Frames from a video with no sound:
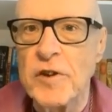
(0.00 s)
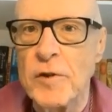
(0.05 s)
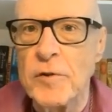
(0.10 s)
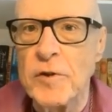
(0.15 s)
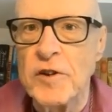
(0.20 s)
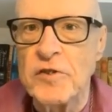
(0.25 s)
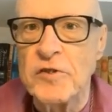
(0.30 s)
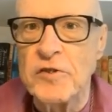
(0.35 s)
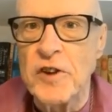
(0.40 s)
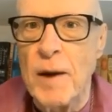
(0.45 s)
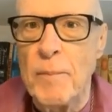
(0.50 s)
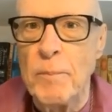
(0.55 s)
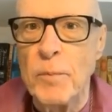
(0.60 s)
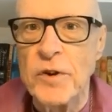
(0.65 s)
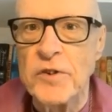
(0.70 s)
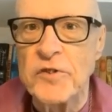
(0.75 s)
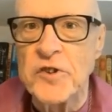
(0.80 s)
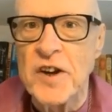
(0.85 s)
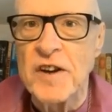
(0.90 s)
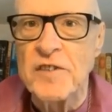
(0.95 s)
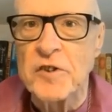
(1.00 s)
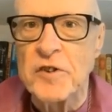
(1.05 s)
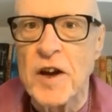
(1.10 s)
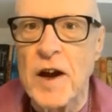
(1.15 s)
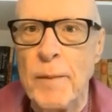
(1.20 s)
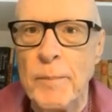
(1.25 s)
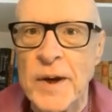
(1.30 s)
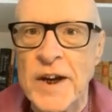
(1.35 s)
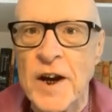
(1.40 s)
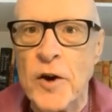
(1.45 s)
So the sun was
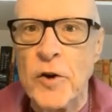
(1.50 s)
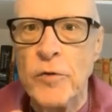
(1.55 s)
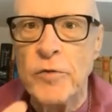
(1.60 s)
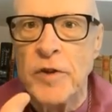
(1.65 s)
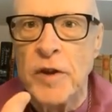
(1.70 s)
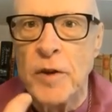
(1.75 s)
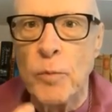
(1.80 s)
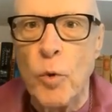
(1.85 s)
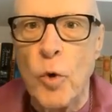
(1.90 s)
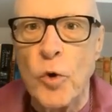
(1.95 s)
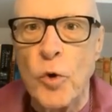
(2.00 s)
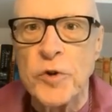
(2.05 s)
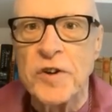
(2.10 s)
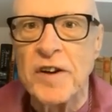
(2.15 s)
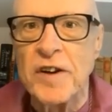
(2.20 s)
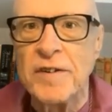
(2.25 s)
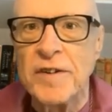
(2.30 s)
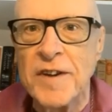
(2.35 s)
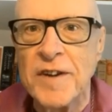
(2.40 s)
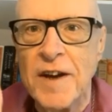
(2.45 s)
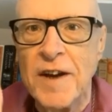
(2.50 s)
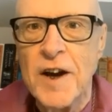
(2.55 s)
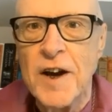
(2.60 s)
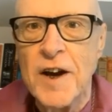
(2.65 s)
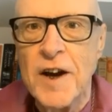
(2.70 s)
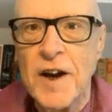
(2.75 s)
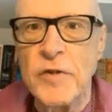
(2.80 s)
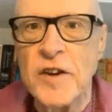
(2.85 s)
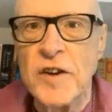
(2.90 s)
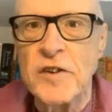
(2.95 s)
just coming over the water,
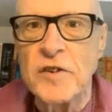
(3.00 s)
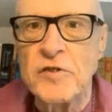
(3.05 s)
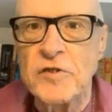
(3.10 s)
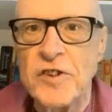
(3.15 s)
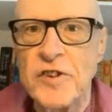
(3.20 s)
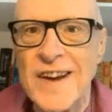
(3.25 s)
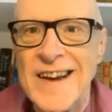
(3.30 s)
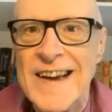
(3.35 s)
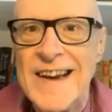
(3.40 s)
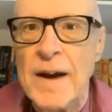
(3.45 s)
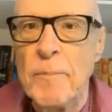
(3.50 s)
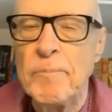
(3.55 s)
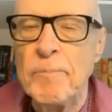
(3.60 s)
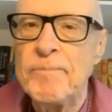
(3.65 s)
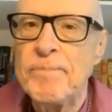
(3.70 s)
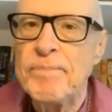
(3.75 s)
over the sea.